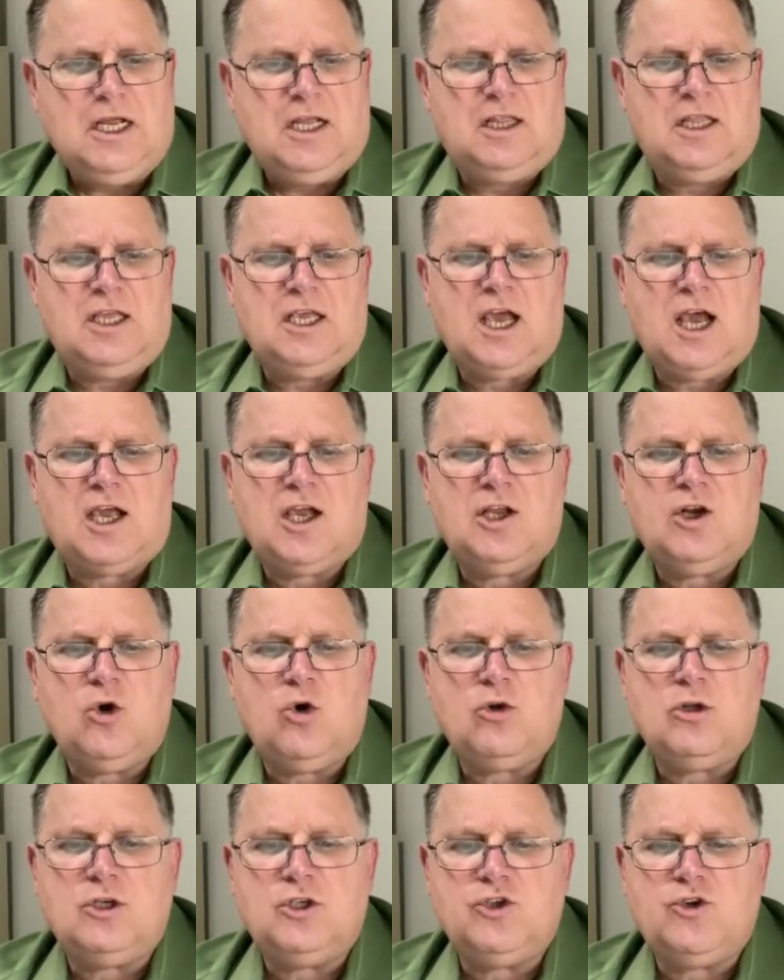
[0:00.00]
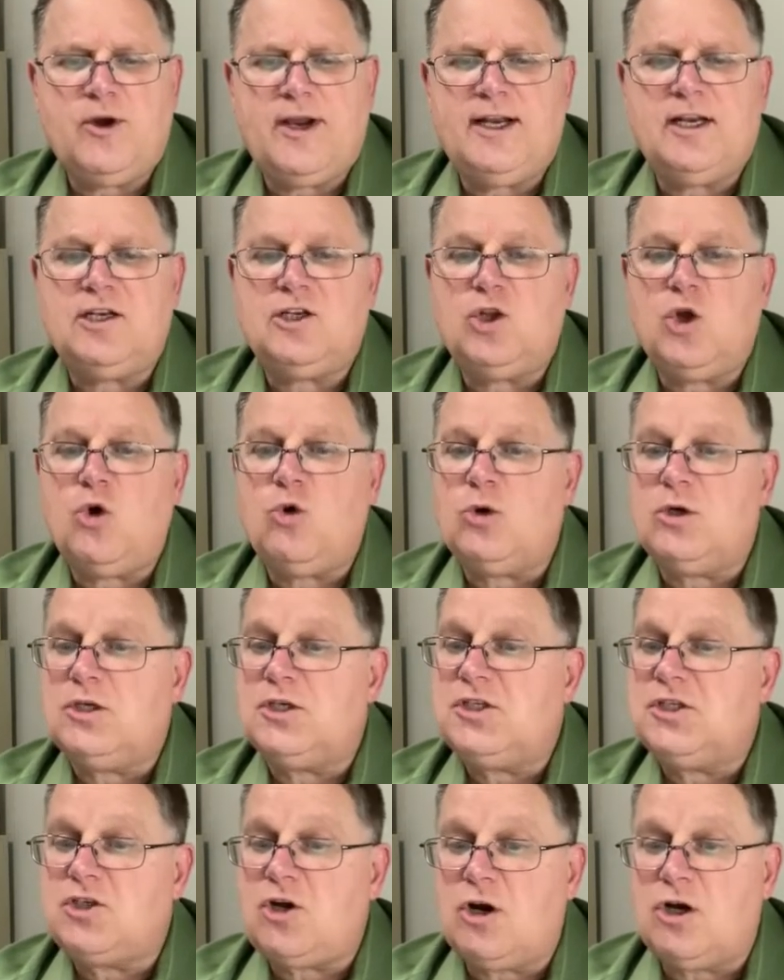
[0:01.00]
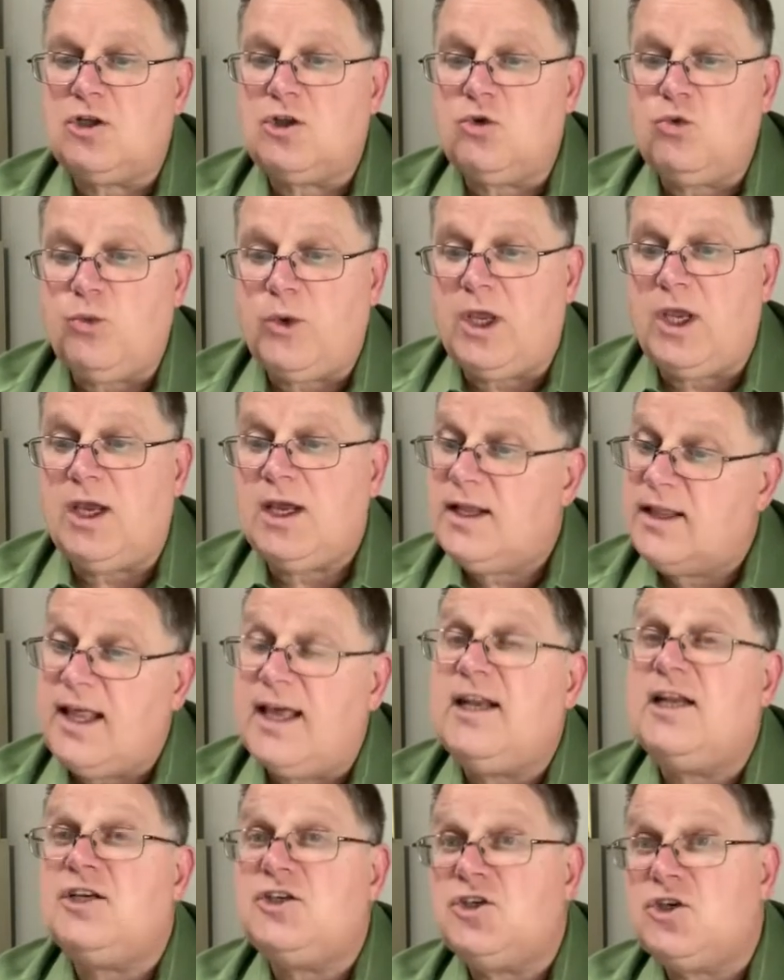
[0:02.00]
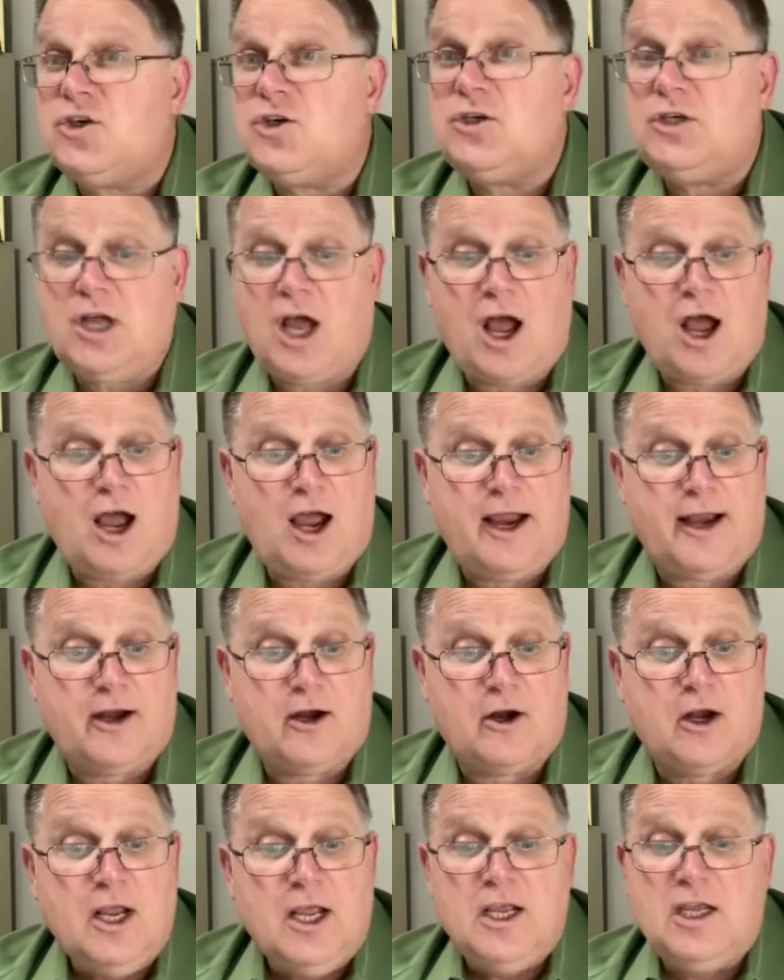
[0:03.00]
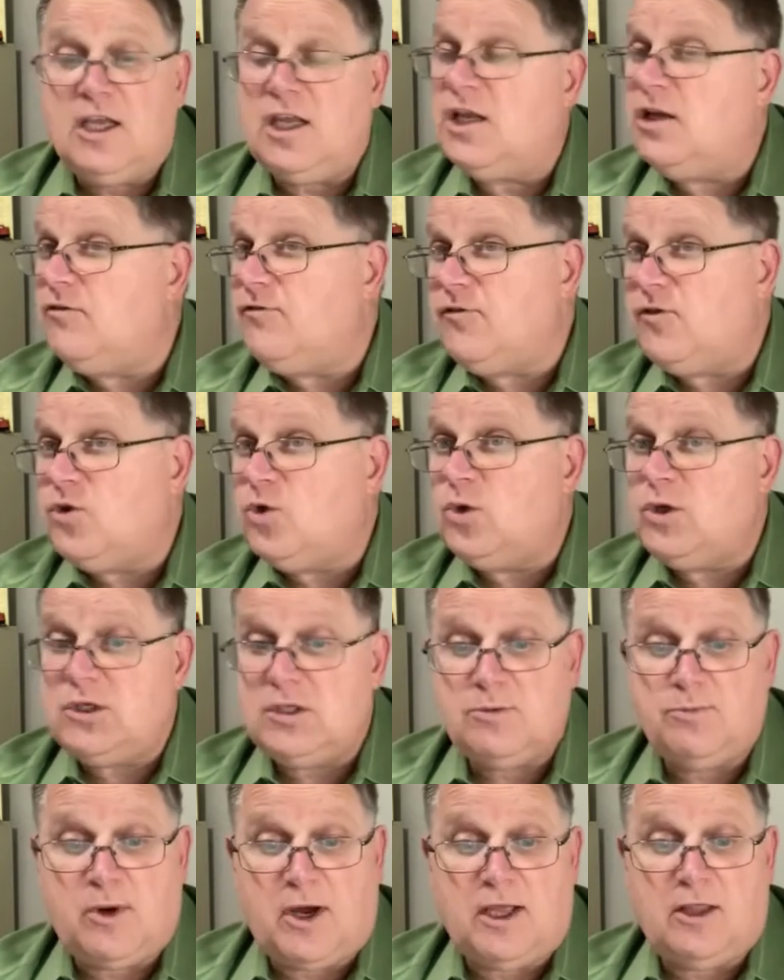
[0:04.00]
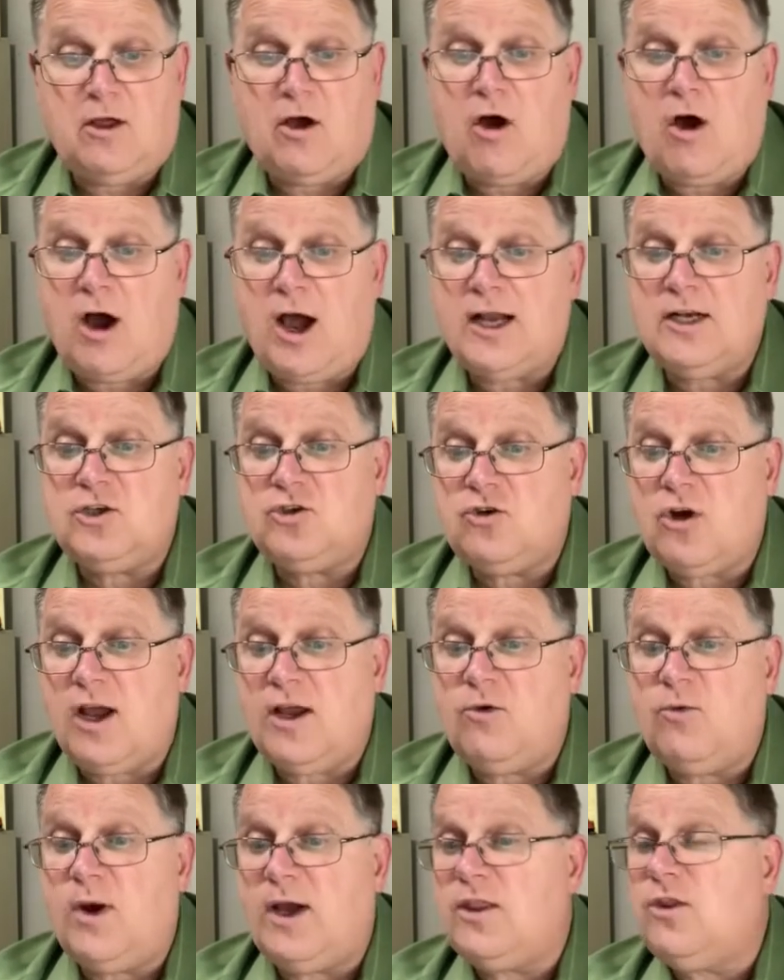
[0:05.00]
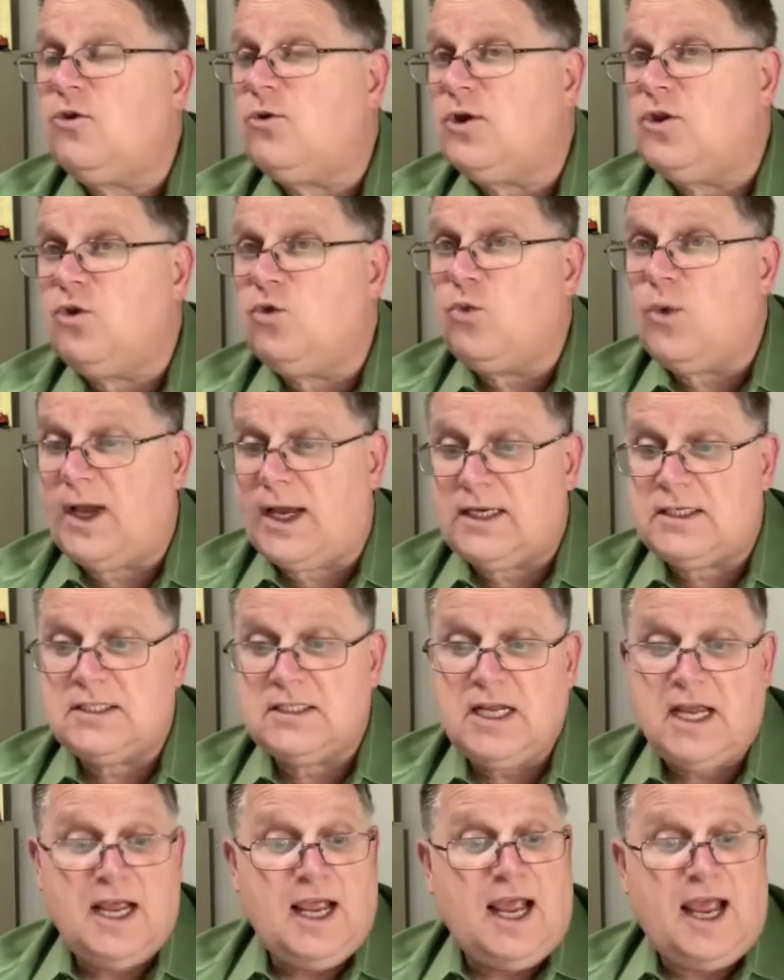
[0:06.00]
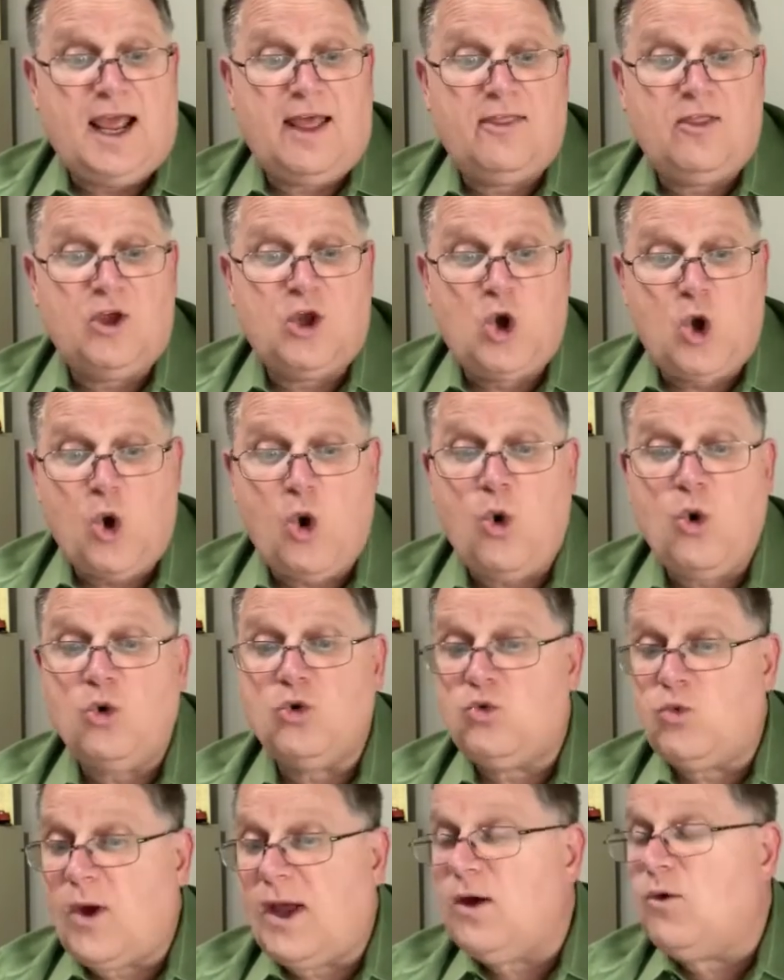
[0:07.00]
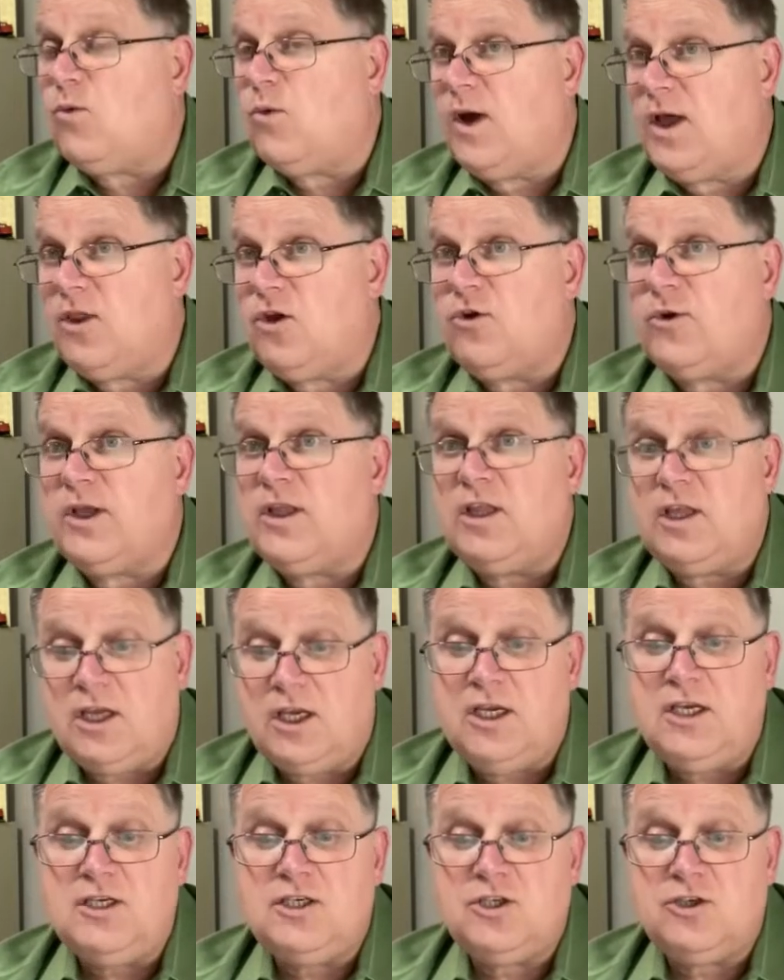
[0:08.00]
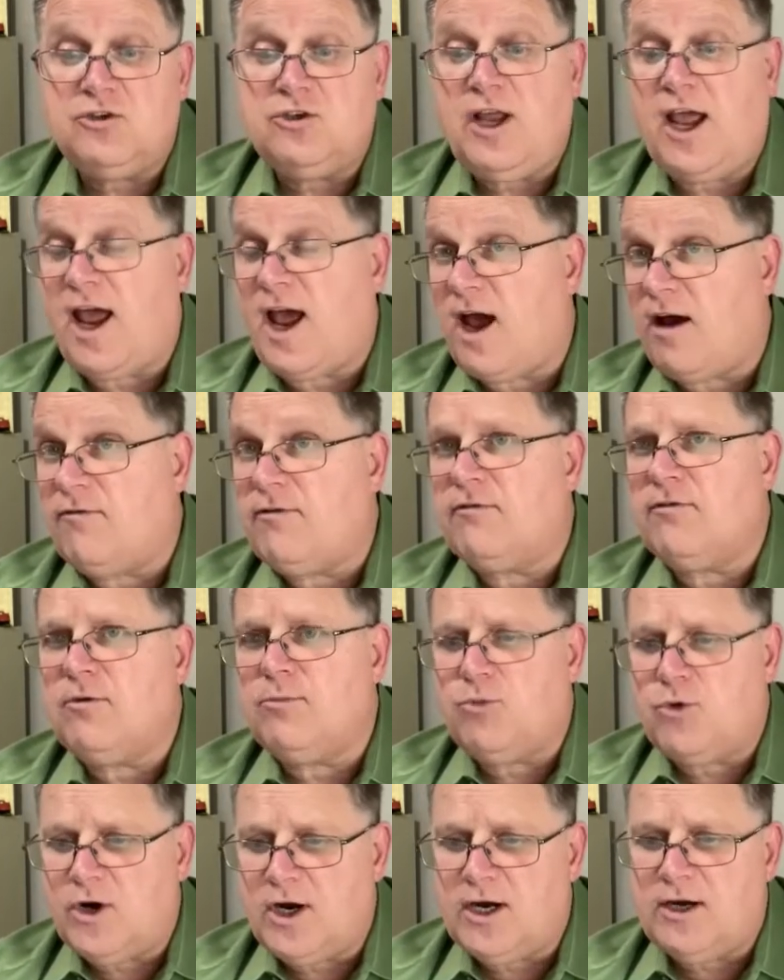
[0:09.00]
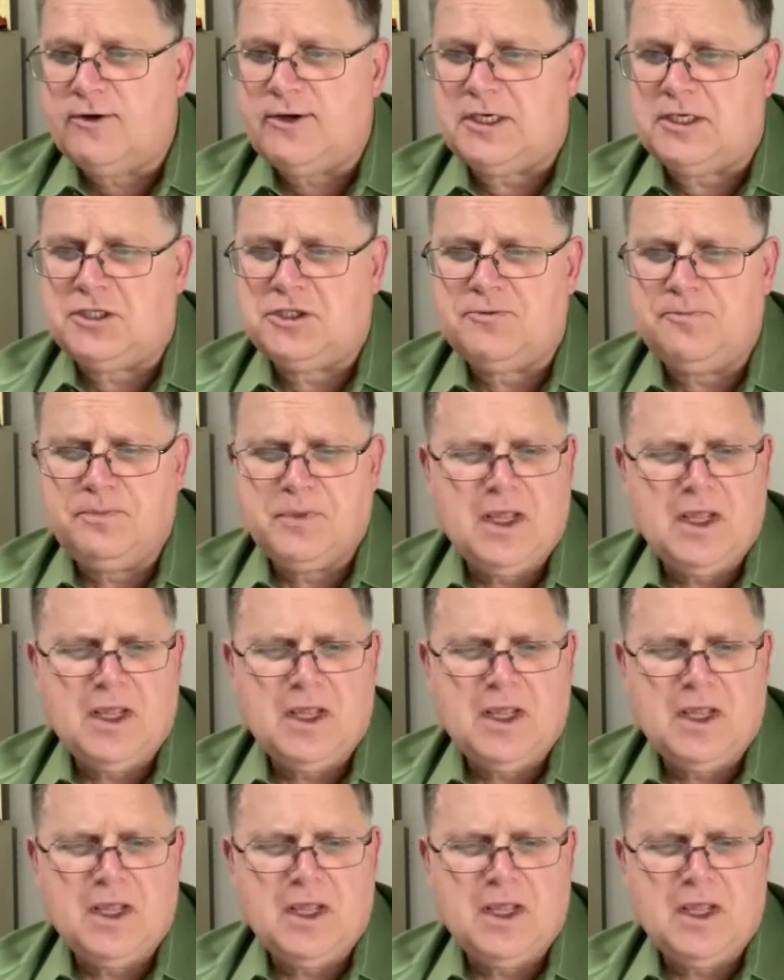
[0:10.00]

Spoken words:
The canola traded lower to start the week, and then it turned higher, influenced by the hot, dry weather in the west and the cold, wet weather in the eastern half of the prairies.